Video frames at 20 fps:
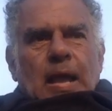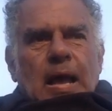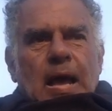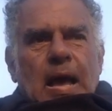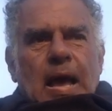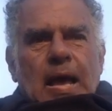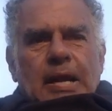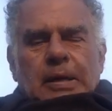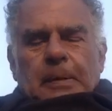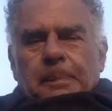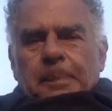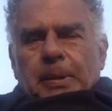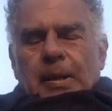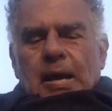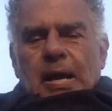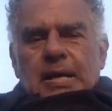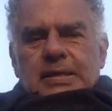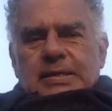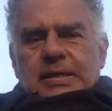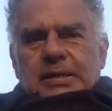and
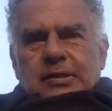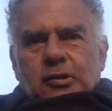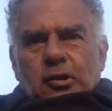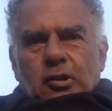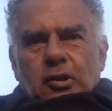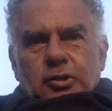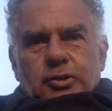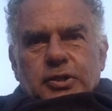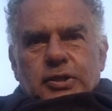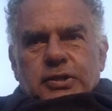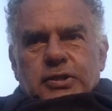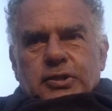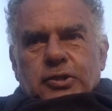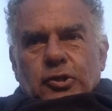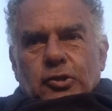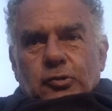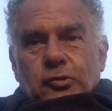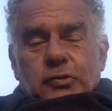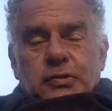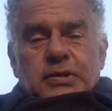apply technologies to
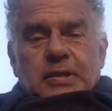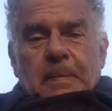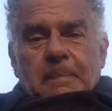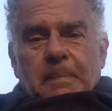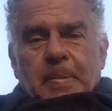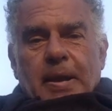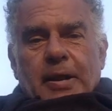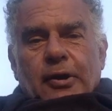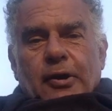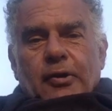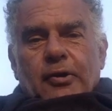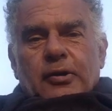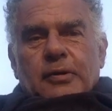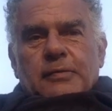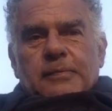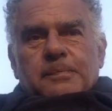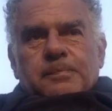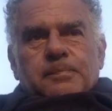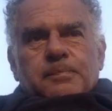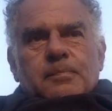use them better.
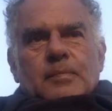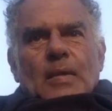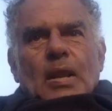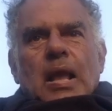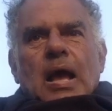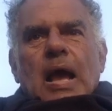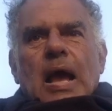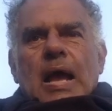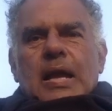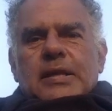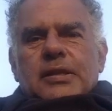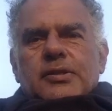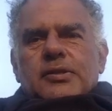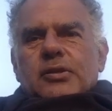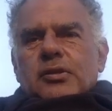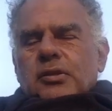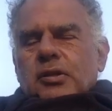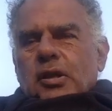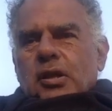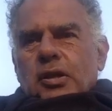And
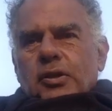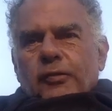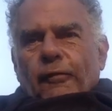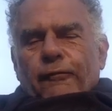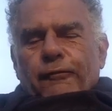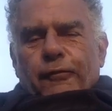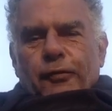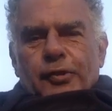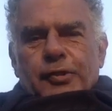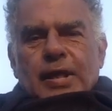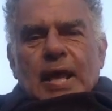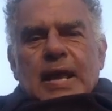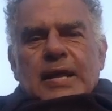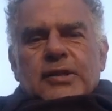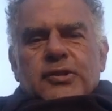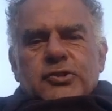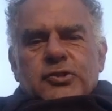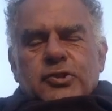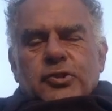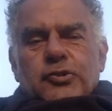for that
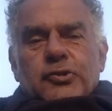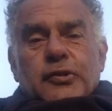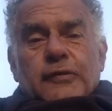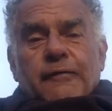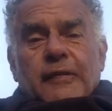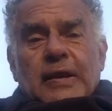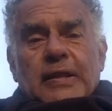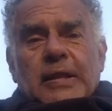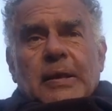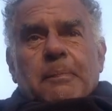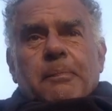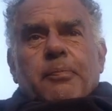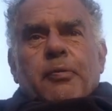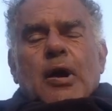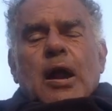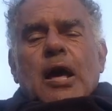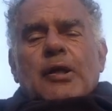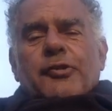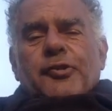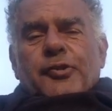to develop
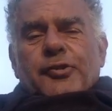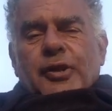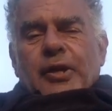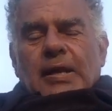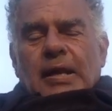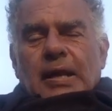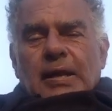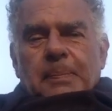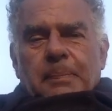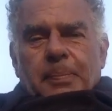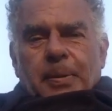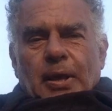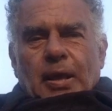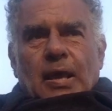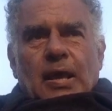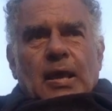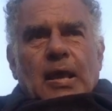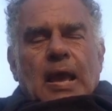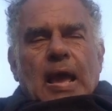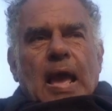rather than it
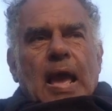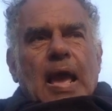being